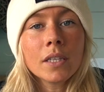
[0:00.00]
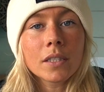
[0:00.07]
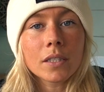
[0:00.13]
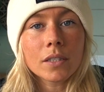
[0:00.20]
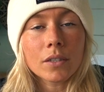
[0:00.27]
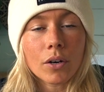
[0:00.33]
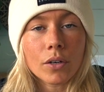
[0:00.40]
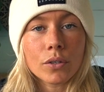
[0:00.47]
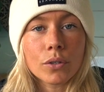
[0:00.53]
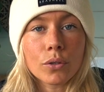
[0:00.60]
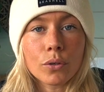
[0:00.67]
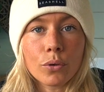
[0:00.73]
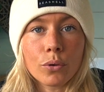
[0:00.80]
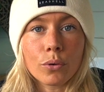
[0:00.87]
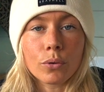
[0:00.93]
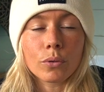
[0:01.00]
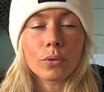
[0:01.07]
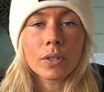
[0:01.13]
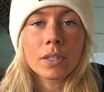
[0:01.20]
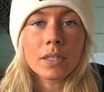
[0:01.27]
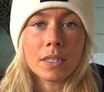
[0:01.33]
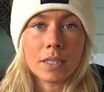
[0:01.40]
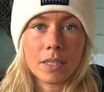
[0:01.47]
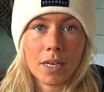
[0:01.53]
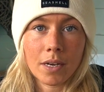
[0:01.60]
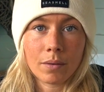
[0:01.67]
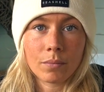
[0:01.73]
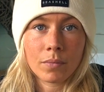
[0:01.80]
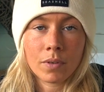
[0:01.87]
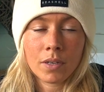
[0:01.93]
starts to cool
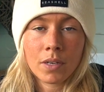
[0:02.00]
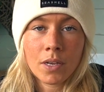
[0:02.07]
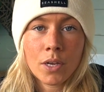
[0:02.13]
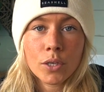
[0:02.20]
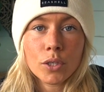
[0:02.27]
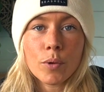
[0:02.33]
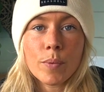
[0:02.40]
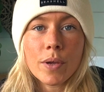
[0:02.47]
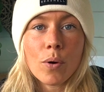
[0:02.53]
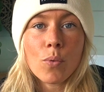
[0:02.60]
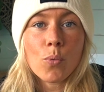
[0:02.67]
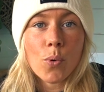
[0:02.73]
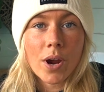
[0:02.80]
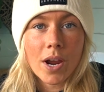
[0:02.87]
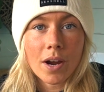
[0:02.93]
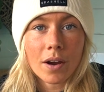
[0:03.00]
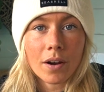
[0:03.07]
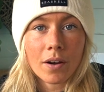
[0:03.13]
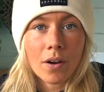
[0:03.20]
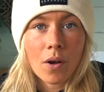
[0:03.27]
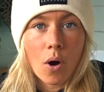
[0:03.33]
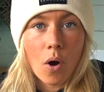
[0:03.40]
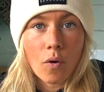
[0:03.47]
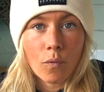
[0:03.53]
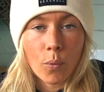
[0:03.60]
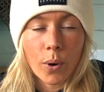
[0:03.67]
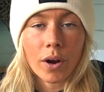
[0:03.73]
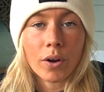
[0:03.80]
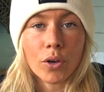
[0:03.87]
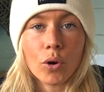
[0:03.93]
down. So be aware of
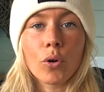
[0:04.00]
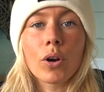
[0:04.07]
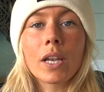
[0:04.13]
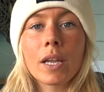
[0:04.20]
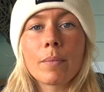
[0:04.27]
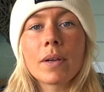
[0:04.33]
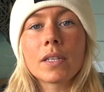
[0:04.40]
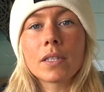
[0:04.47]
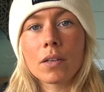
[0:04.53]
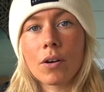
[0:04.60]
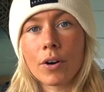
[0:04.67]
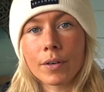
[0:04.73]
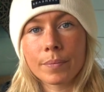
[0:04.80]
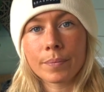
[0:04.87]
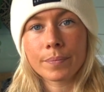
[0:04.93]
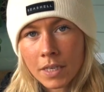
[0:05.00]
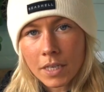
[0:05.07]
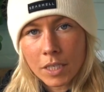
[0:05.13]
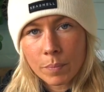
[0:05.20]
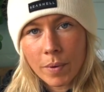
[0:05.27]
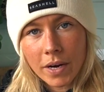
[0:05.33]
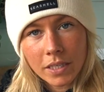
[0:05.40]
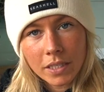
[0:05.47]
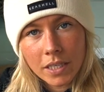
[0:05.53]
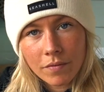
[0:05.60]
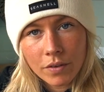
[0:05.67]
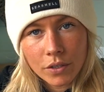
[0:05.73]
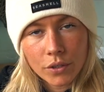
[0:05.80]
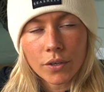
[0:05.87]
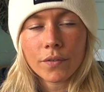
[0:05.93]
where your limits are. Especially if
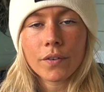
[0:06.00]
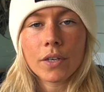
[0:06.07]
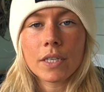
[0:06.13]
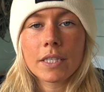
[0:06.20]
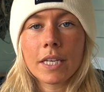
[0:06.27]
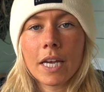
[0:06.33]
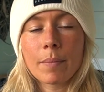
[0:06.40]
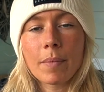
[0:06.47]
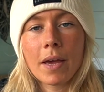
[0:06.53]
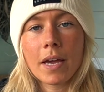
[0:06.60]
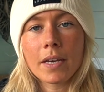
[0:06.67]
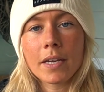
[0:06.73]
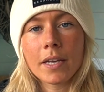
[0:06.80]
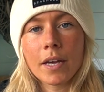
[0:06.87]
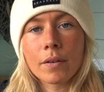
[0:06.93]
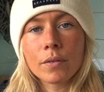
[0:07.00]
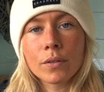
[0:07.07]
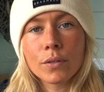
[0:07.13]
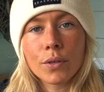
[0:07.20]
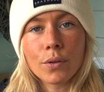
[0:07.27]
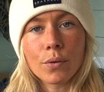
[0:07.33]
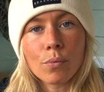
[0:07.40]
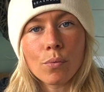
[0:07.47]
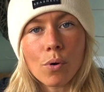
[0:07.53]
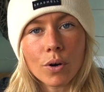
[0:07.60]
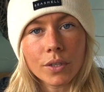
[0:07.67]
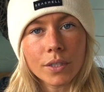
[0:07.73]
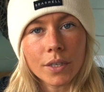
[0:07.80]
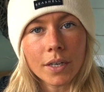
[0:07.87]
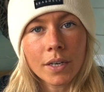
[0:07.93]
it's your first time heading out to the
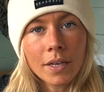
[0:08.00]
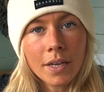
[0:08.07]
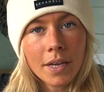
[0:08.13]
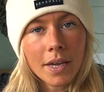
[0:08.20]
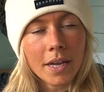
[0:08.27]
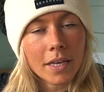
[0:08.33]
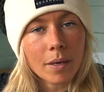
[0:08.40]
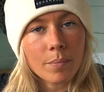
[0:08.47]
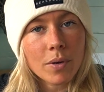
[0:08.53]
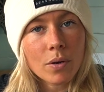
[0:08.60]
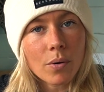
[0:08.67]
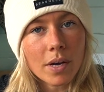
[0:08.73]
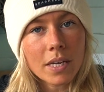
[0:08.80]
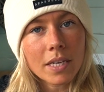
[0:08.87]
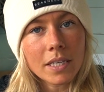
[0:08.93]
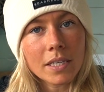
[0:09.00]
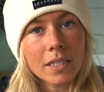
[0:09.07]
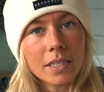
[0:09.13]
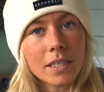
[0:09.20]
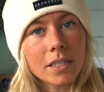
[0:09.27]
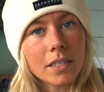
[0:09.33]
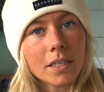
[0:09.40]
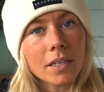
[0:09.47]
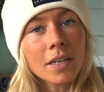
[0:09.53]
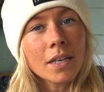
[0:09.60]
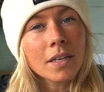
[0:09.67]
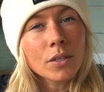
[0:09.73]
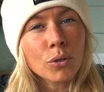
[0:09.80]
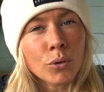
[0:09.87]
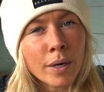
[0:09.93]
water, it can be quite easy to
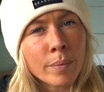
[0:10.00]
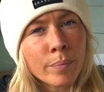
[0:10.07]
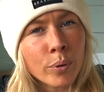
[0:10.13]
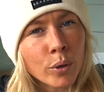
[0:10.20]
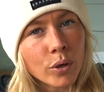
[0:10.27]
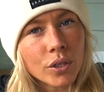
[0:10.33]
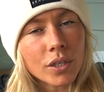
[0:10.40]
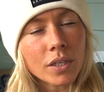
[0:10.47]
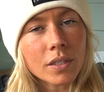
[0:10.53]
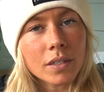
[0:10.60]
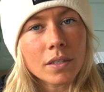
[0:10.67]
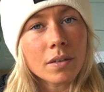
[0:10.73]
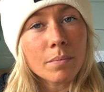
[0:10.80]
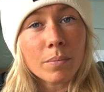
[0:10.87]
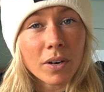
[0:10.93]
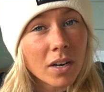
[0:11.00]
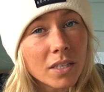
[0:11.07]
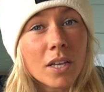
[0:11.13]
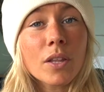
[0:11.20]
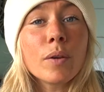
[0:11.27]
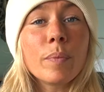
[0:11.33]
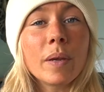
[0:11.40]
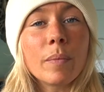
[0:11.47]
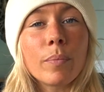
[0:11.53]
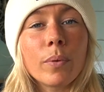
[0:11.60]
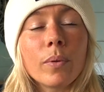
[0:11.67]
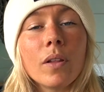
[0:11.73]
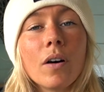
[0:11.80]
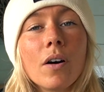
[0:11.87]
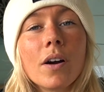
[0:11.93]
try and push it because other
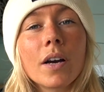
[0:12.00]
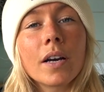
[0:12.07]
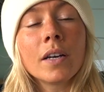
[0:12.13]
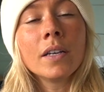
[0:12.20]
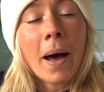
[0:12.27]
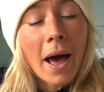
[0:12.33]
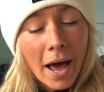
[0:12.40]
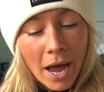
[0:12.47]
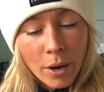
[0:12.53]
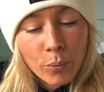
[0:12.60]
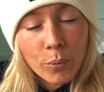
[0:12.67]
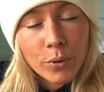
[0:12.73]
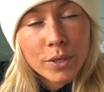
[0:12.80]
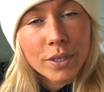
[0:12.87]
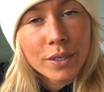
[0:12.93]
people are. I would